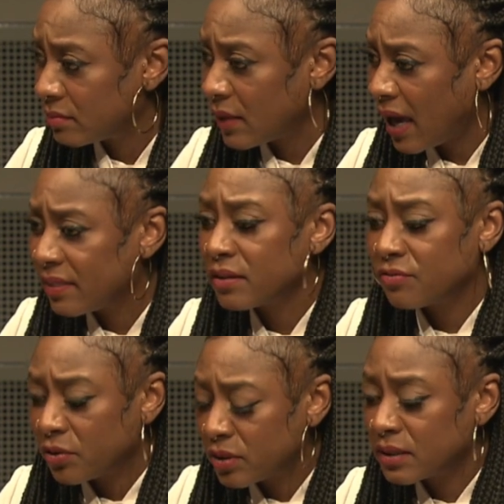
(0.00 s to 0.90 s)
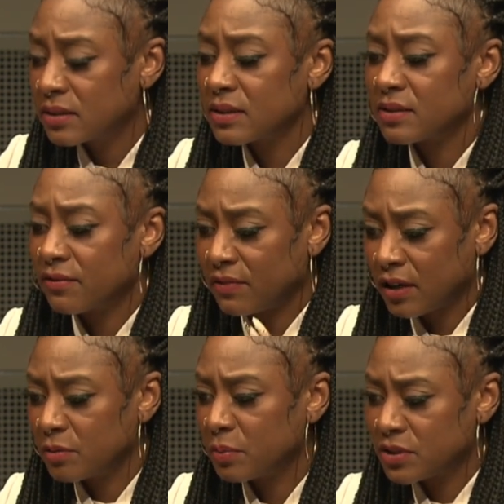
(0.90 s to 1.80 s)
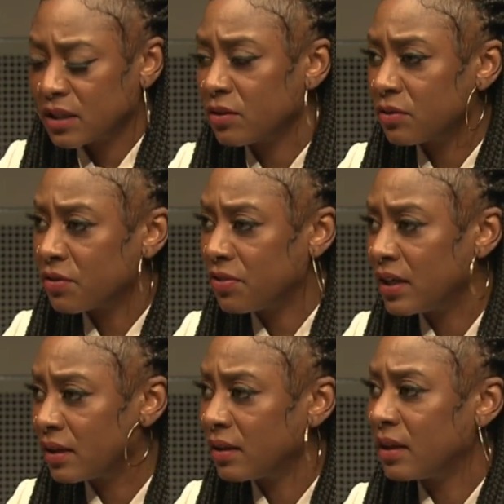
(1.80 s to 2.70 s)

I think voting does a very particular thing